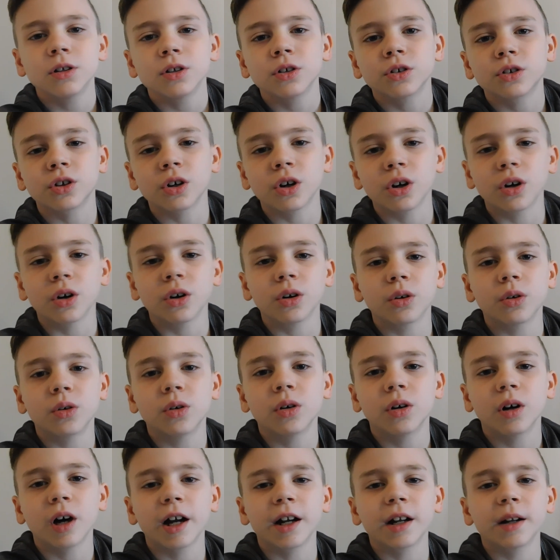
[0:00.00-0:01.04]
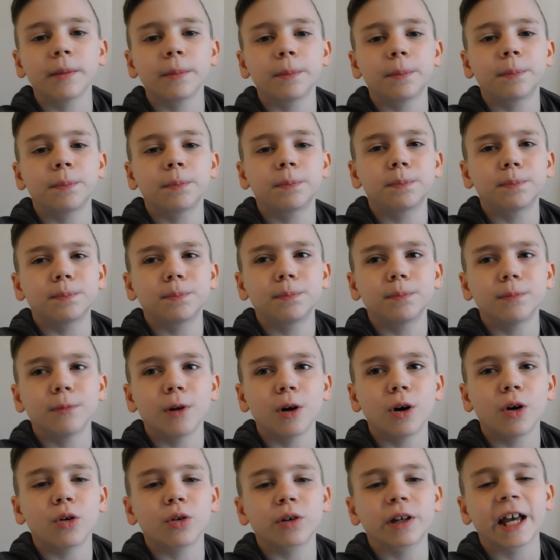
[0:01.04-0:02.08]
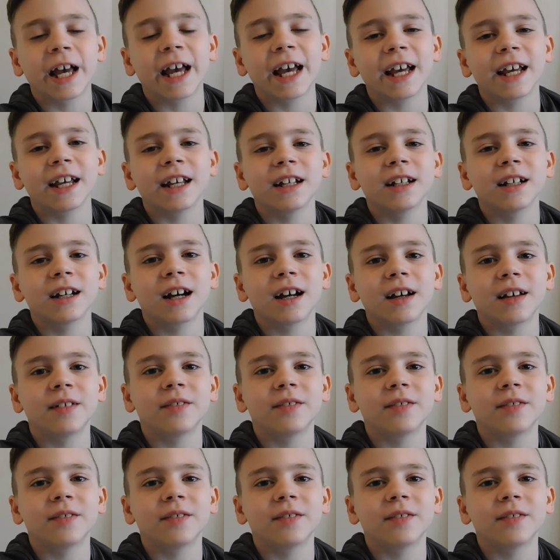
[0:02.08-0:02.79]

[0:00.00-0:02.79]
So I did okay.